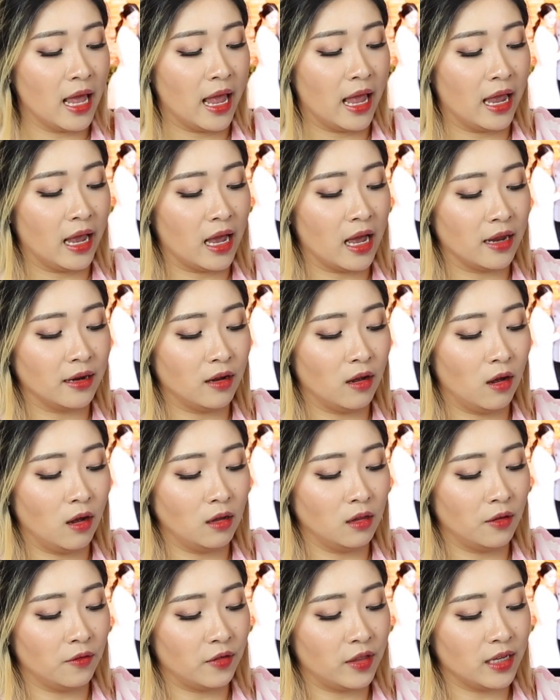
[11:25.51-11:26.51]
and
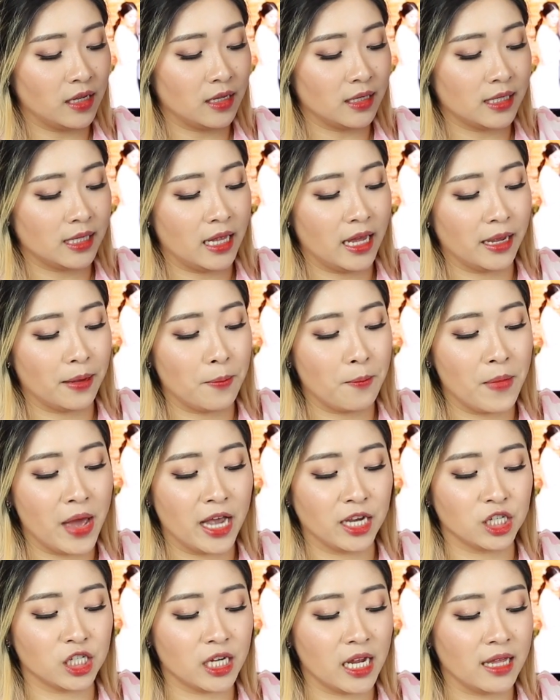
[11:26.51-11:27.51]
all of this like
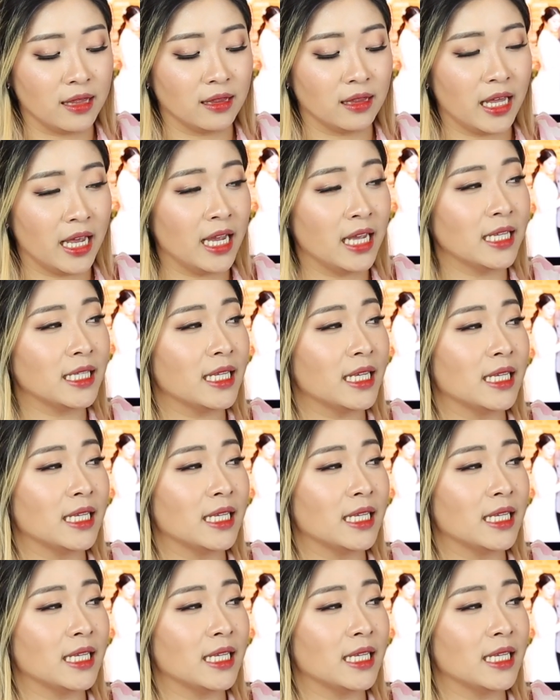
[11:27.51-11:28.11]
mesh and lace